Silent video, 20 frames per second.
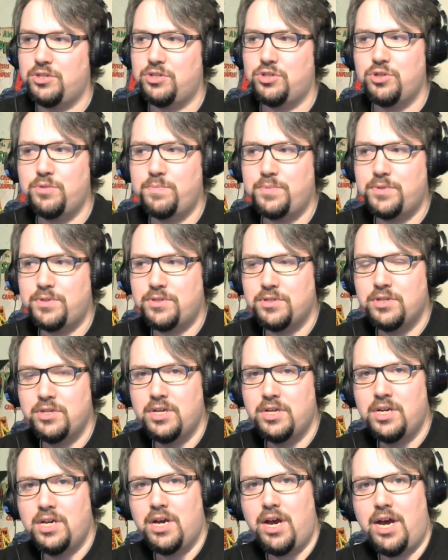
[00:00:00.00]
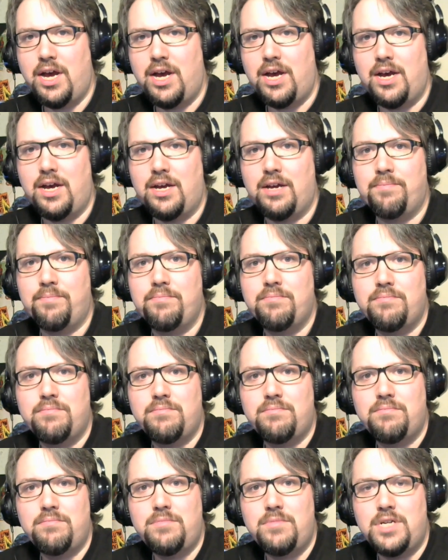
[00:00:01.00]
troops uh,
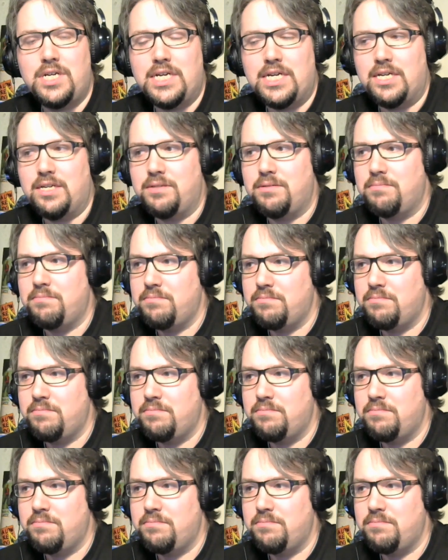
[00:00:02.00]
uh,